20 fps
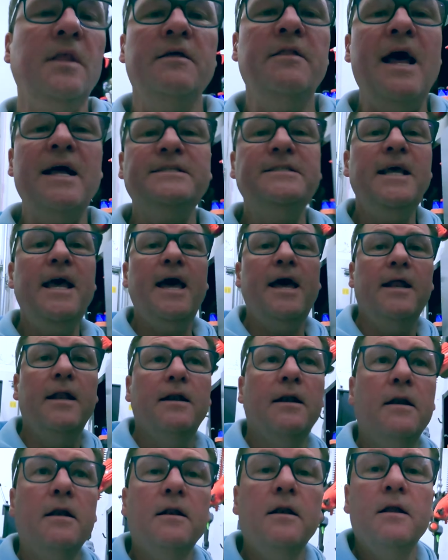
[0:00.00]
And that's it.
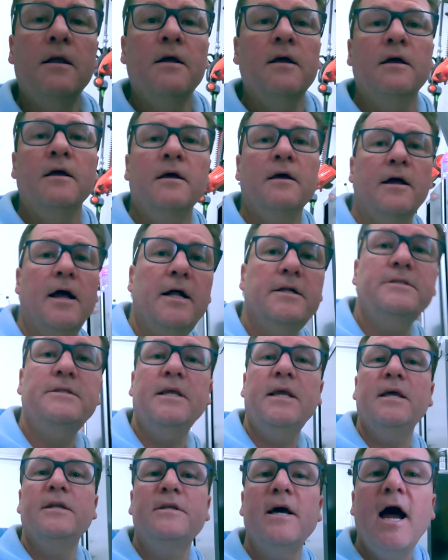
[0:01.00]
That's
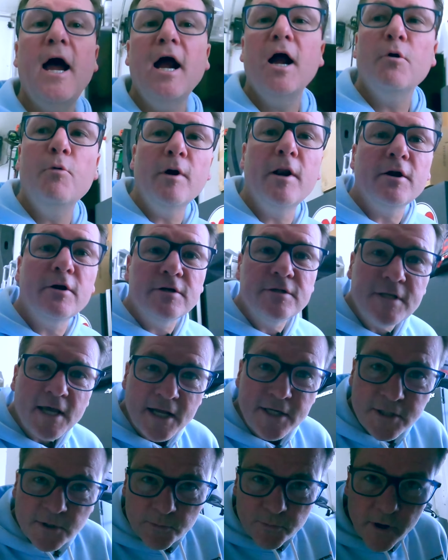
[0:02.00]
the entire
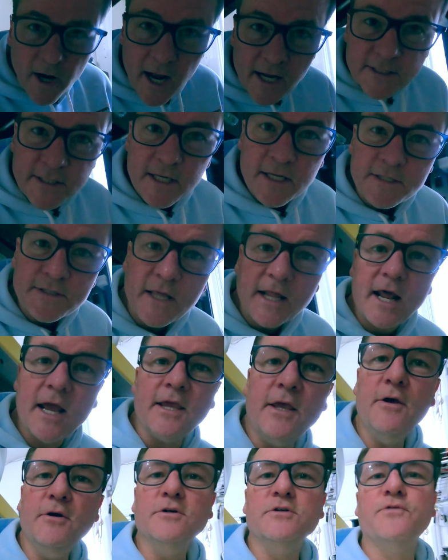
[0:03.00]
winterization process that I
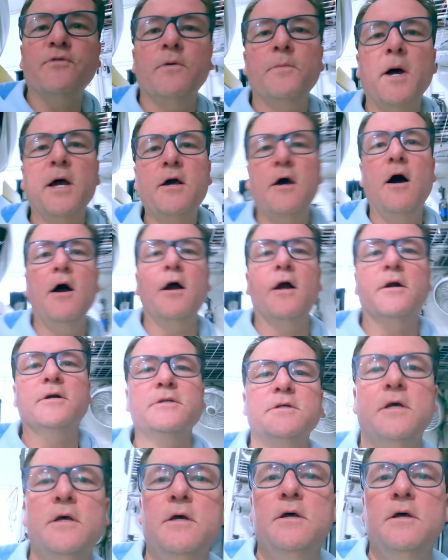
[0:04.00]
use for my cars.